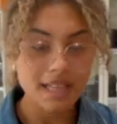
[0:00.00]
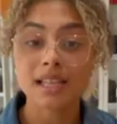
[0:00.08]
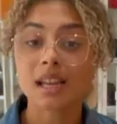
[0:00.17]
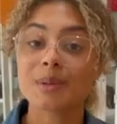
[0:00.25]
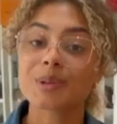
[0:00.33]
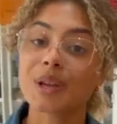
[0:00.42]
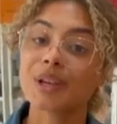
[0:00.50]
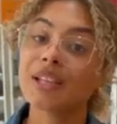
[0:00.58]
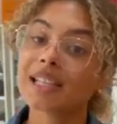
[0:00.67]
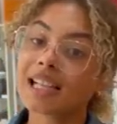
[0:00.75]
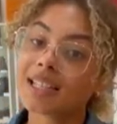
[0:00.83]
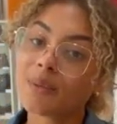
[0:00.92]
Sign up to our
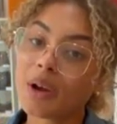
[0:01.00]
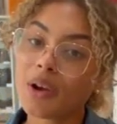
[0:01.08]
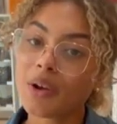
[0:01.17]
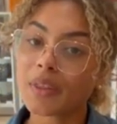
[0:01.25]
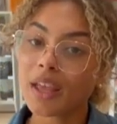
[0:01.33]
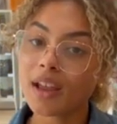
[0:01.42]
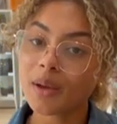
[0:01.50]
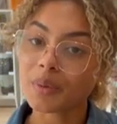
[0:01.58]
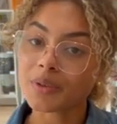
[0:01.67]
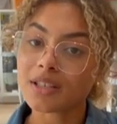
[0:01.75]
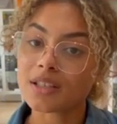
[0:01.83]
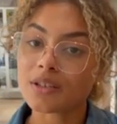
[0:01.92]
newsletter while you're on there and
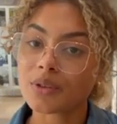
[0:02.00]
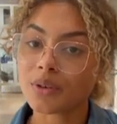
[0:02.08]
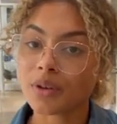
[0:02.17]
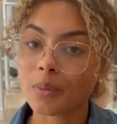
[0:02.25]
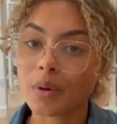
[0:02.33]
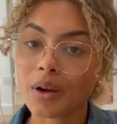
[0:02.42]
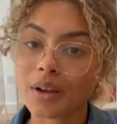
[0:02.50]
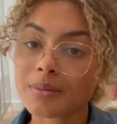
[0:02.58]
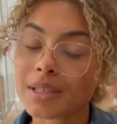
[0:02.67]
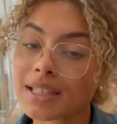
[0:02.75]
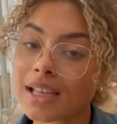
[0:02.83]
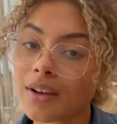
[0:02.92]
we'll send you through your welcome
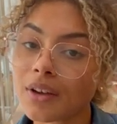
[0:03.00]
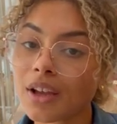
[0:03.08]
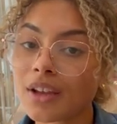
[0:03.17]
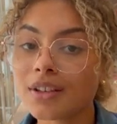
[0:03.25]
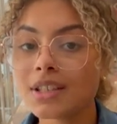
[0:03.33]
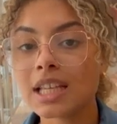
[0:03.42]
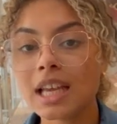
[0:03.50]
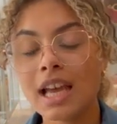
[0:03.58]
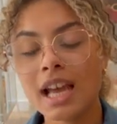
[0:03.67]
discount code.